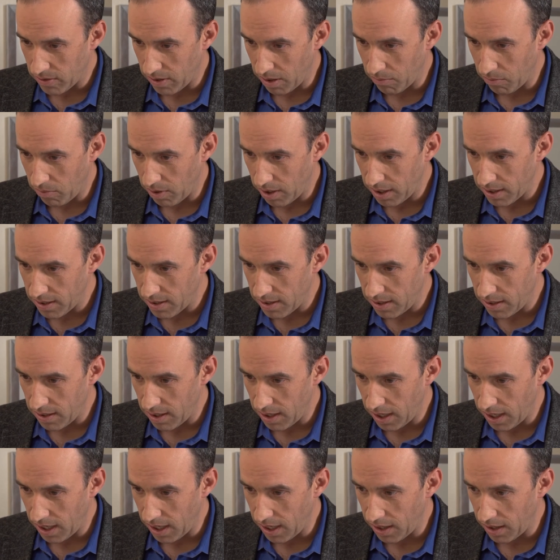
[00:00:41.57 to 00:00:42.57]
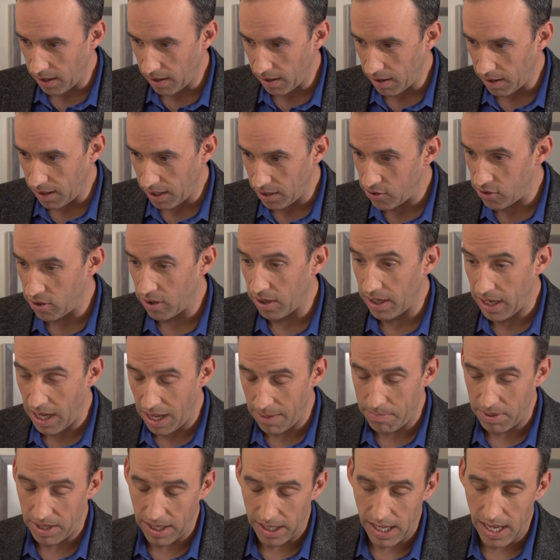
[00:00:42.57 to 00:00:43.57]
somewhat, and this shouldn't
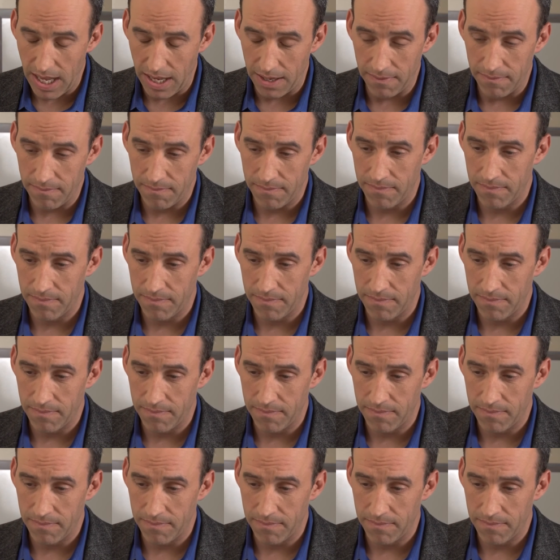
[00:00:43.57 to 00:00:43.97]
happen again.